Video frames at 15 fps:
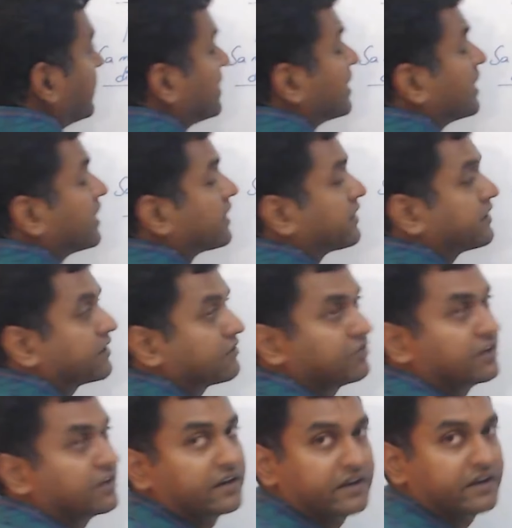electric
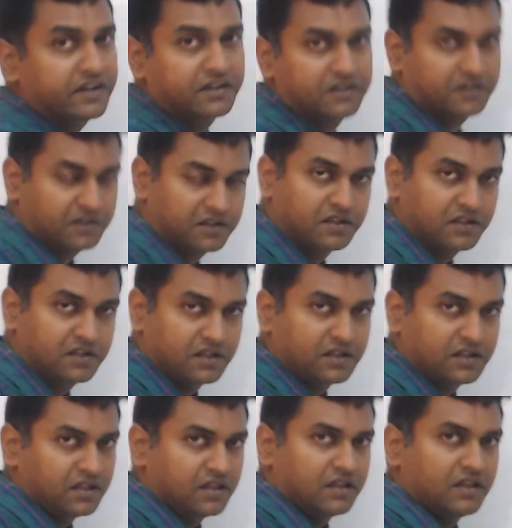field, right?
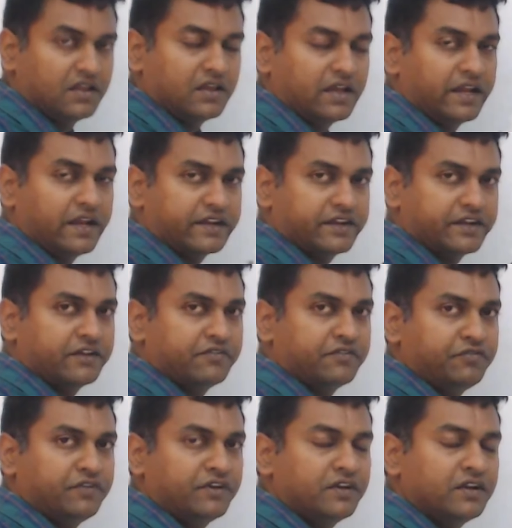Electric
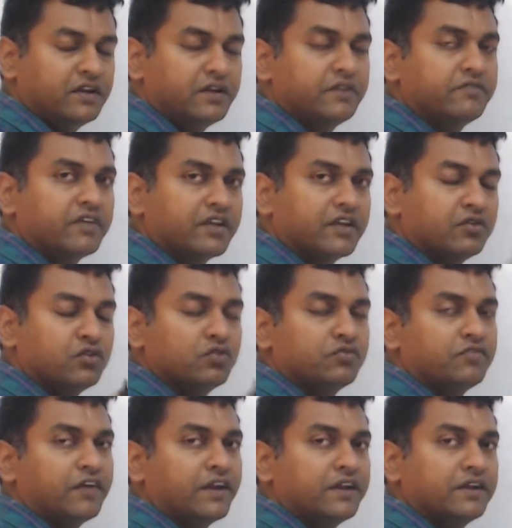field, where do you
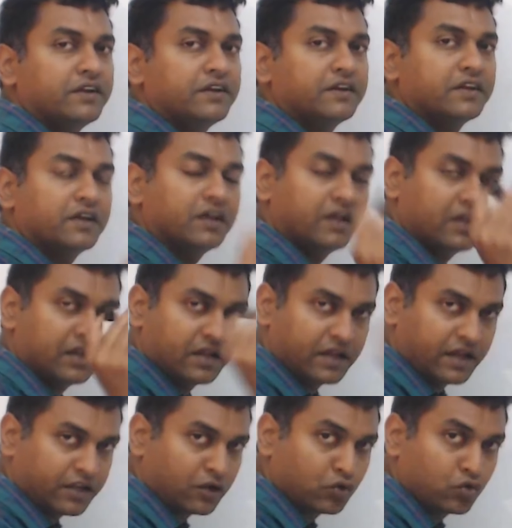find it? At
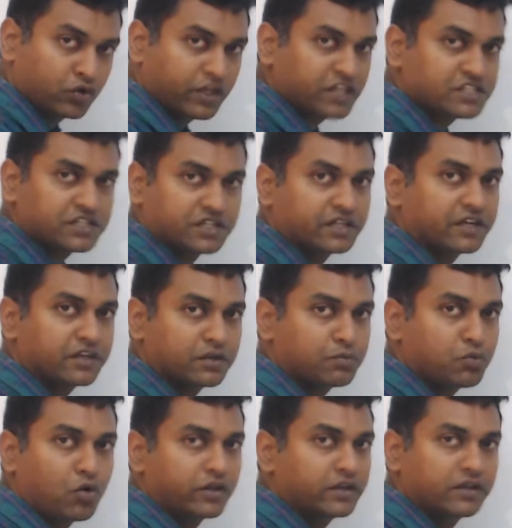a location, at a
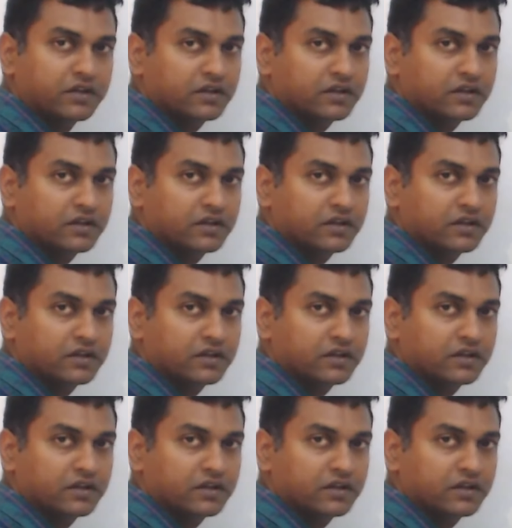point,